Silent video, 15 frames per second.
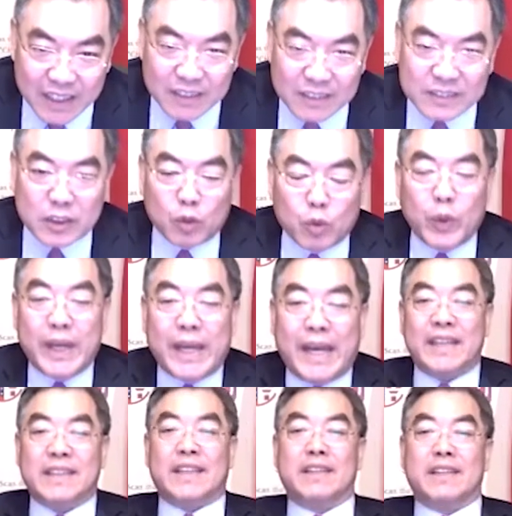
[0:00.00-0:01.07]
So we
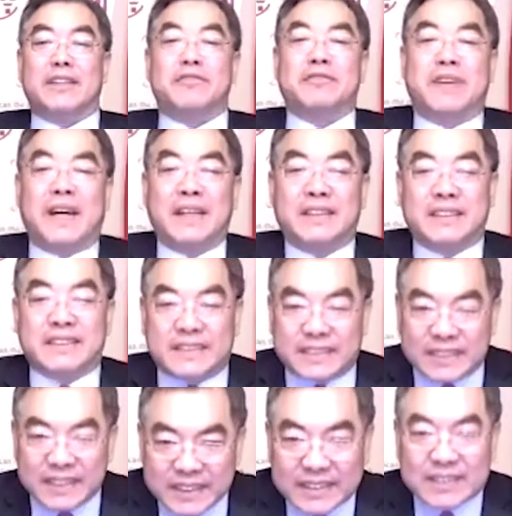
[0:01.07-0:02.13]
identified the
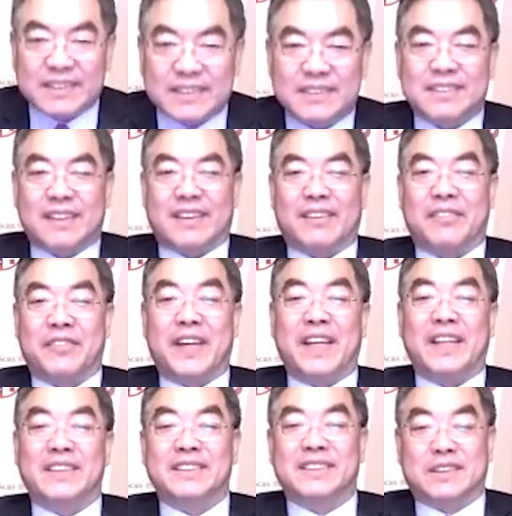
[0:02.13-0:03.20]
6
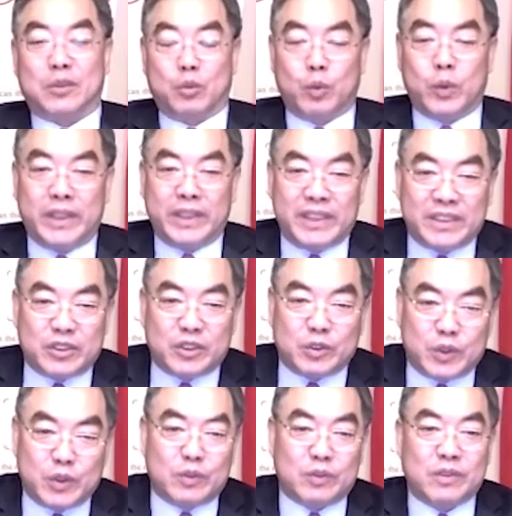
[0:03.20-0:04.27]
things we need to
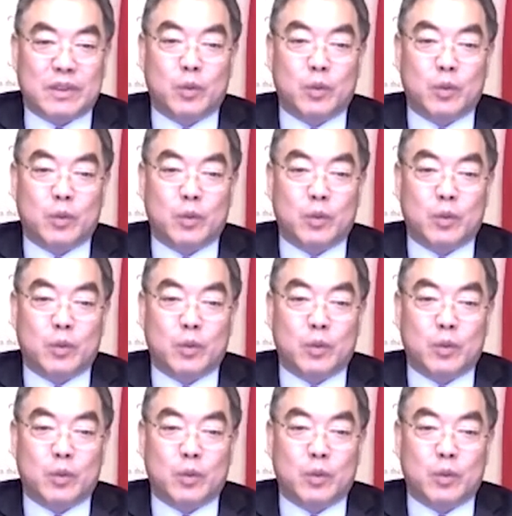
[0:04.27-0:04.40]
do.